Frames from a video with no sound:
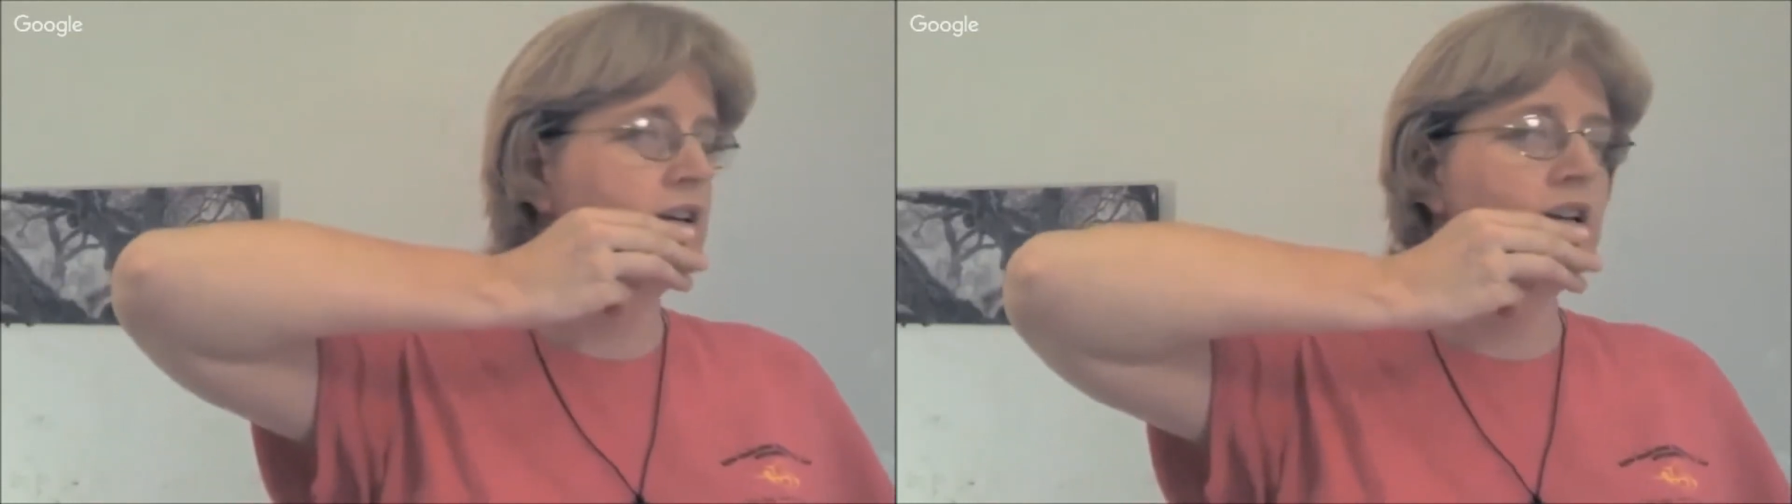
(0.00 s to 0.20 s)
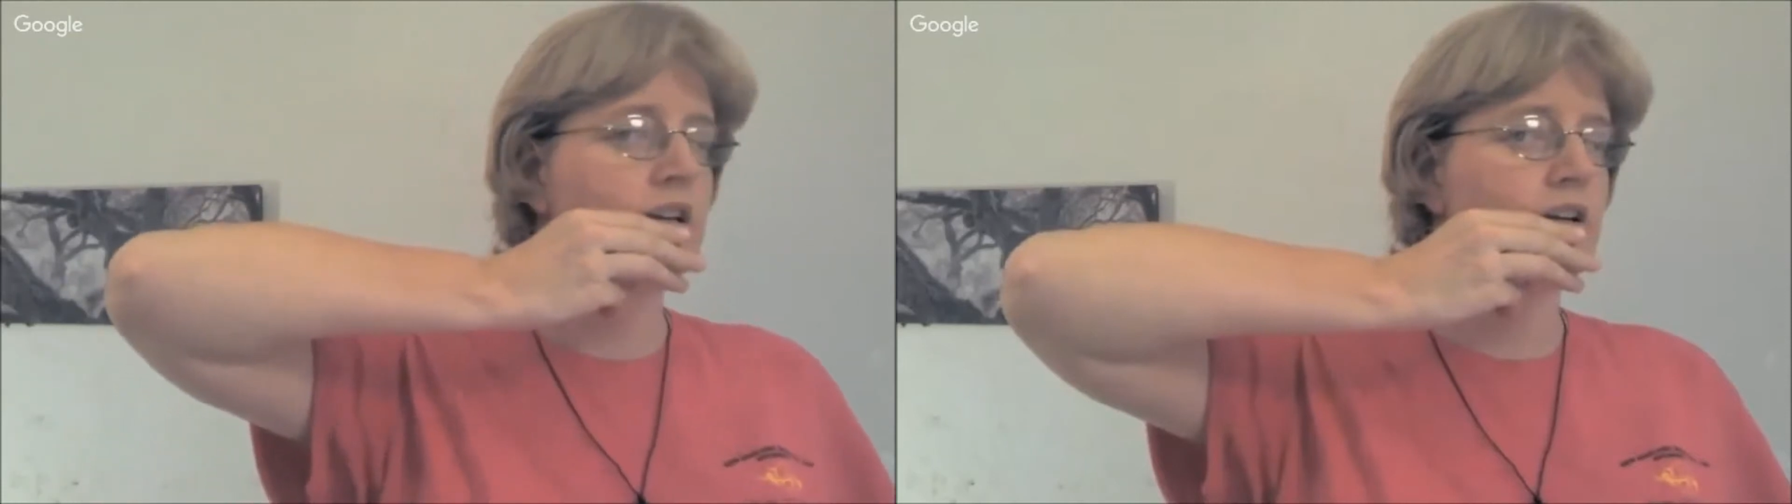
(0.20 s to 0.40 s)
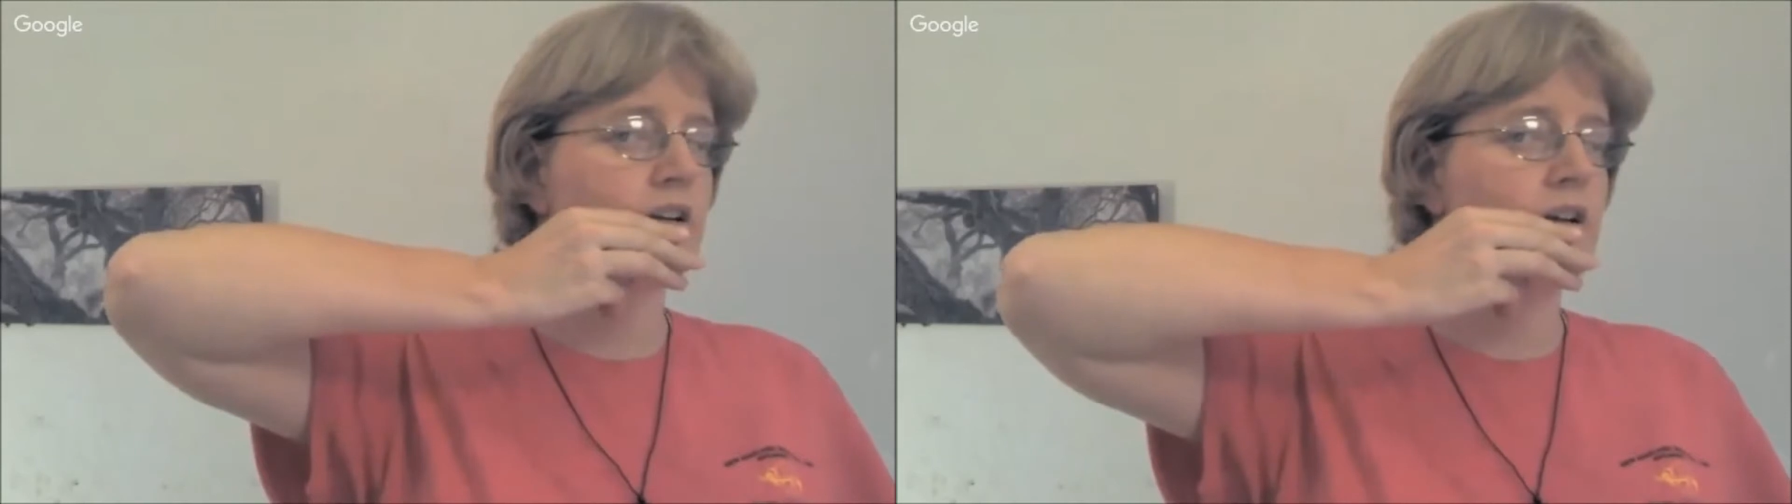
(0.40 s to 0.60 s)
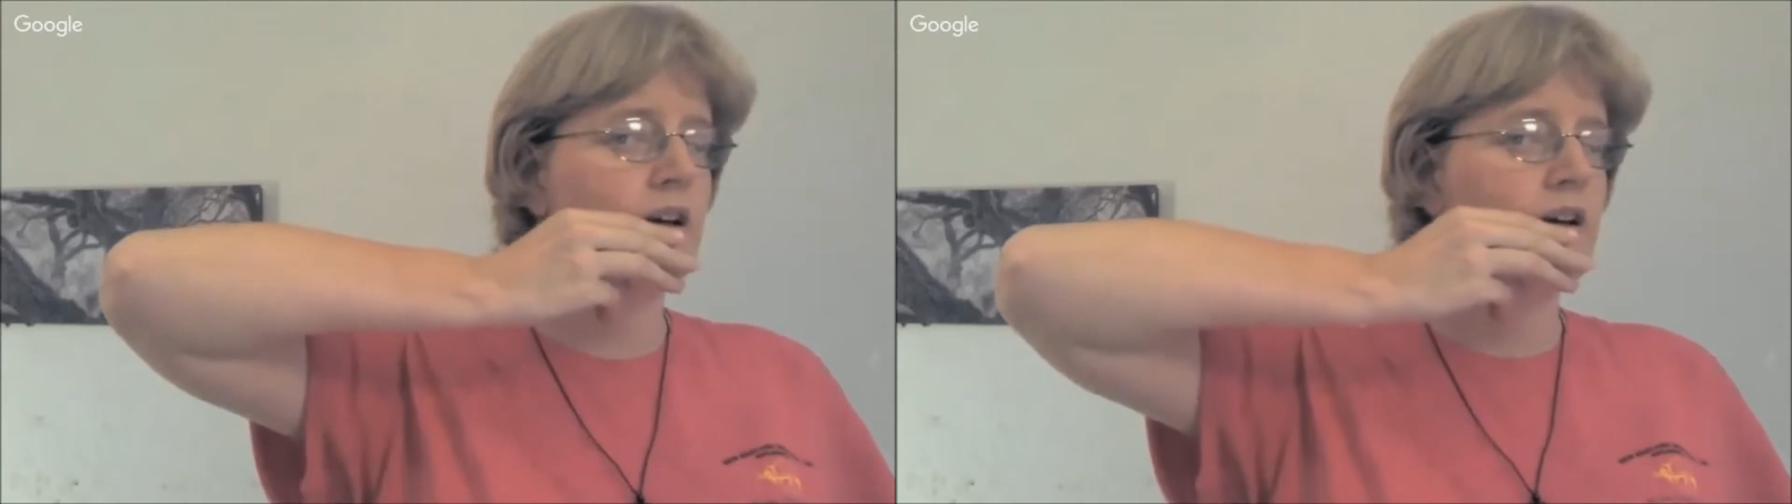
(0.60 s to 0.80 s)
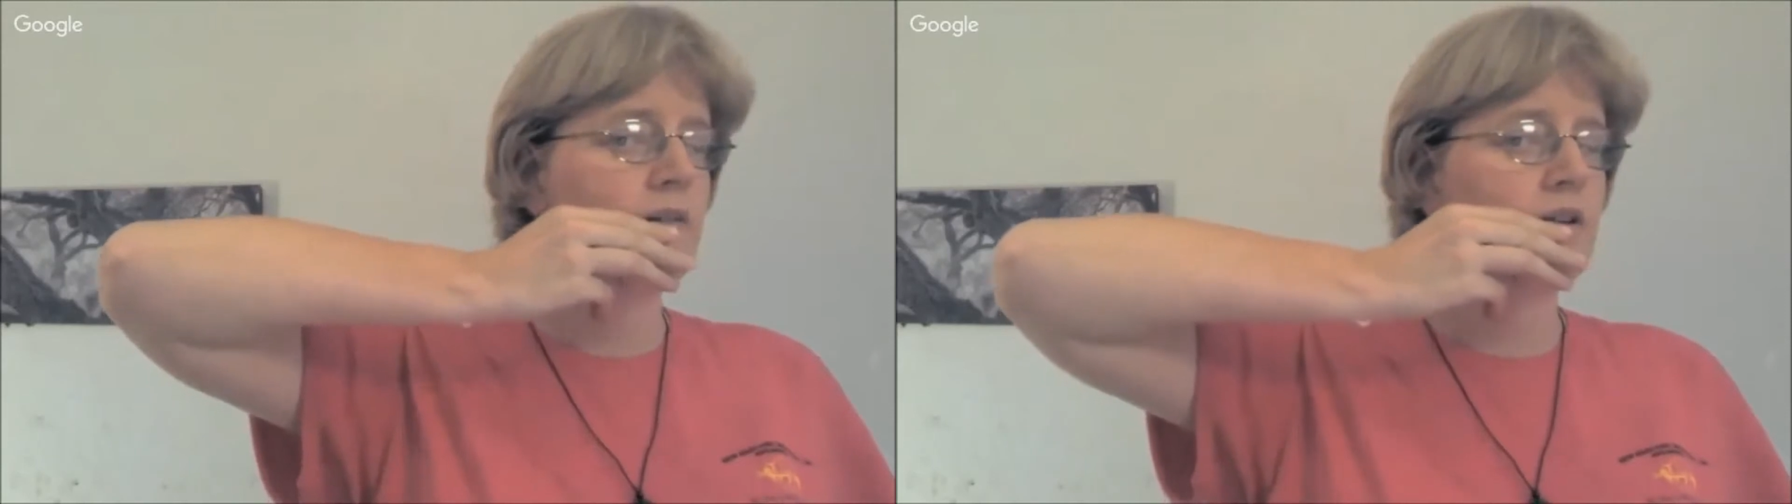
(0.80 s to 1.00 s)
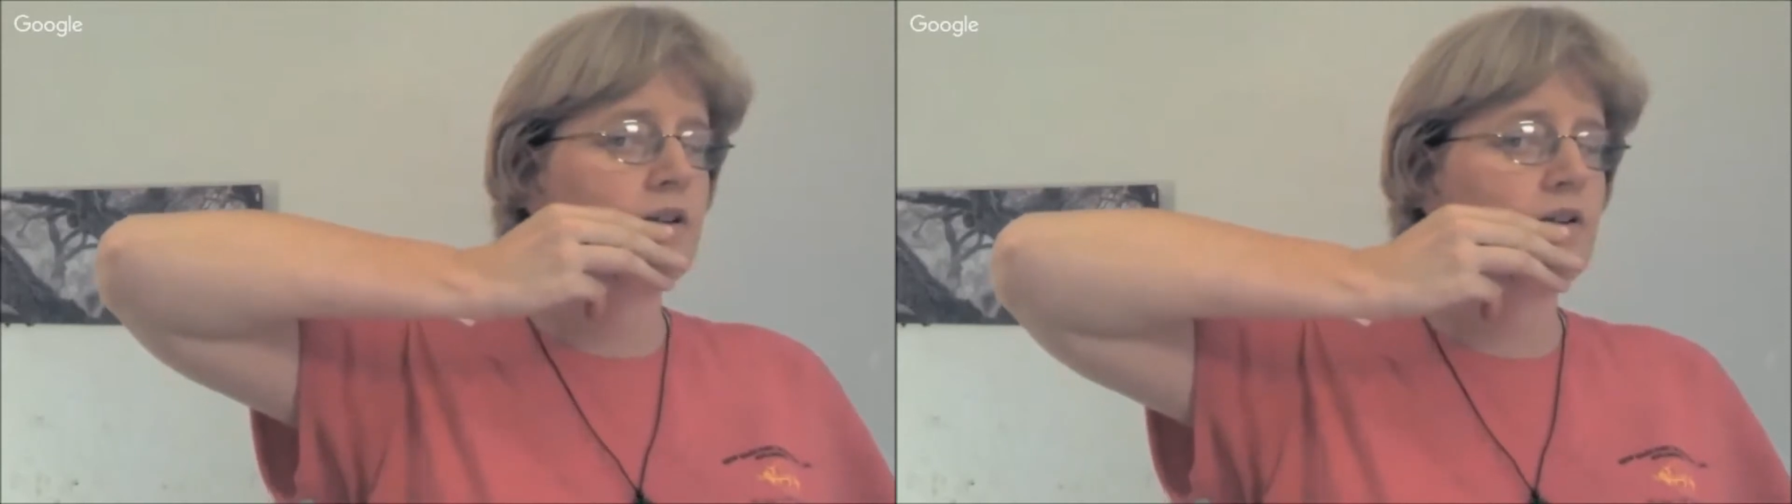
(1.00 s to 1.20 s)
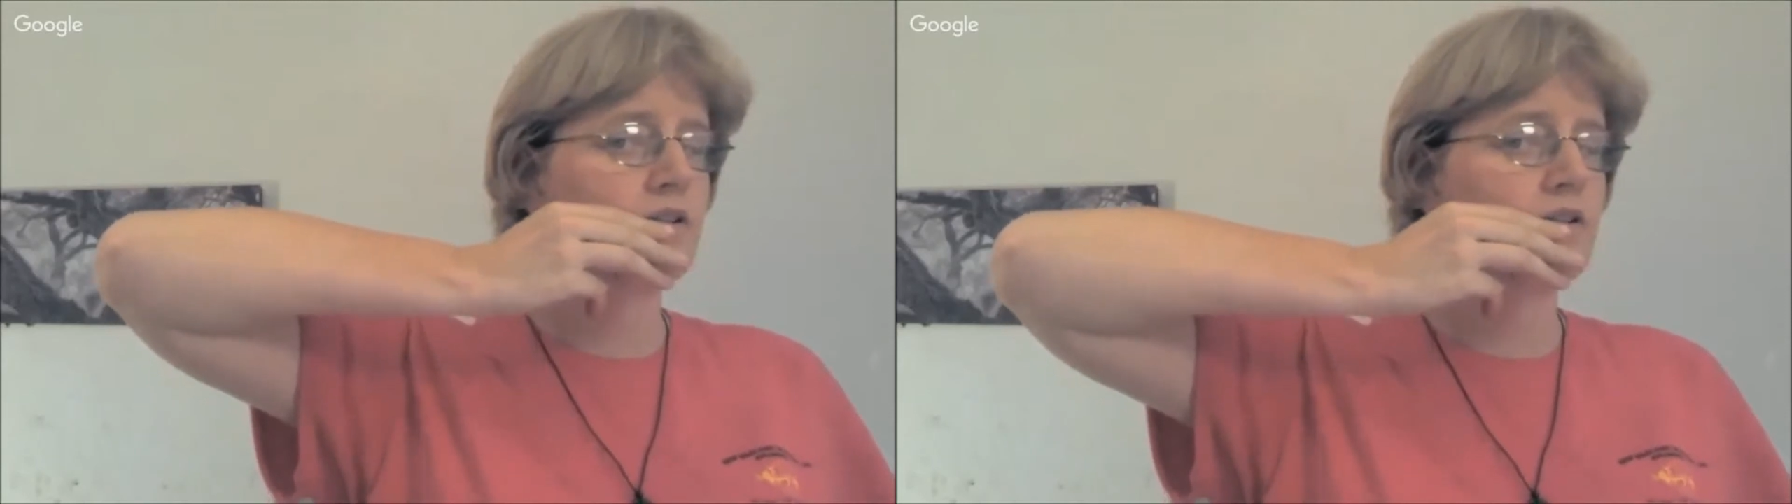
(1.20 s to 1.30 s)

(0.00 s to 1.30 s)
their hand here,